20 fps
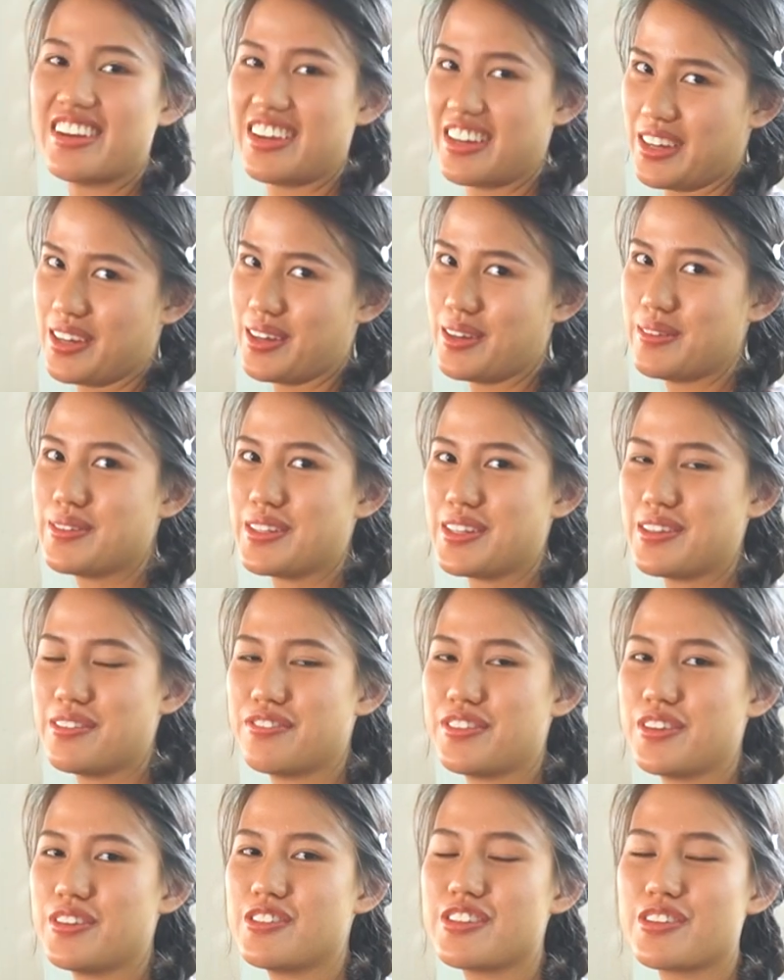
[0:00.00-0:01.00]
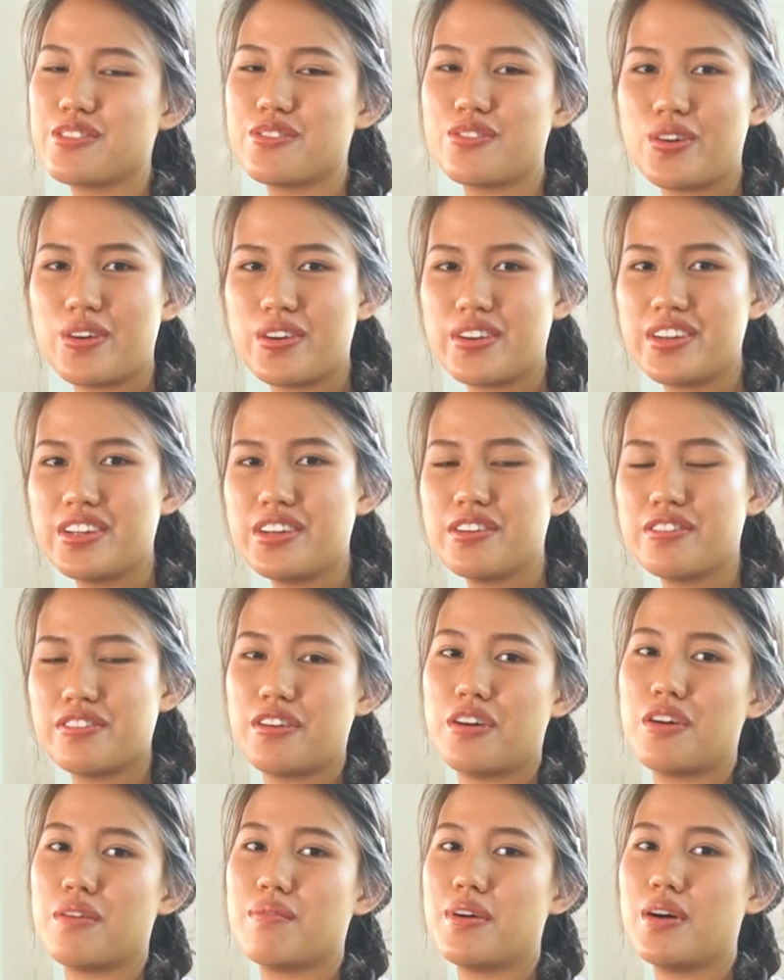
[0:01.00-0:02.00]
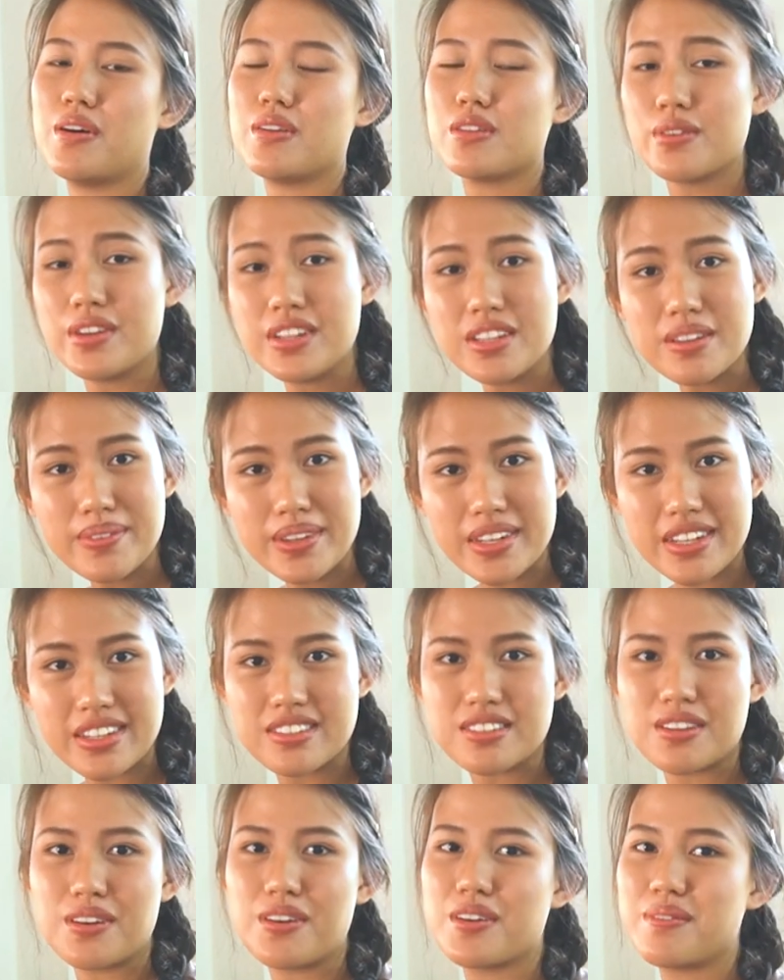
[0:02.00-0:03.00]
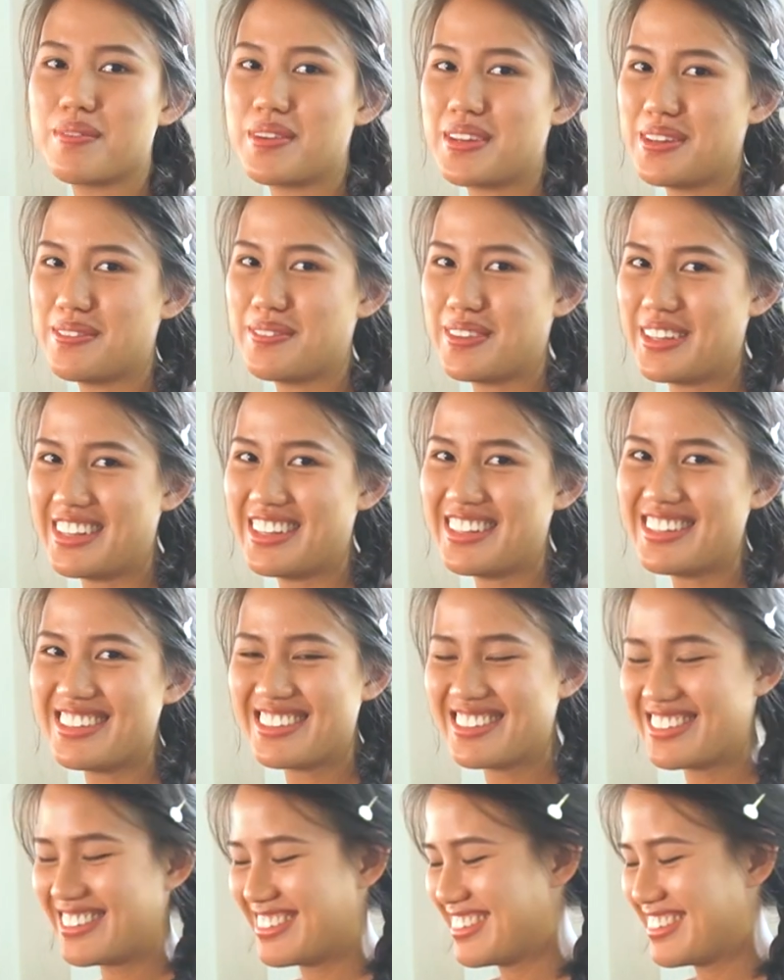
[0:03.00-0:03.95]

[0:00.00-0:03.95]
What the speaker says: the herbs infuse in water for about 20 minutes on medium heat.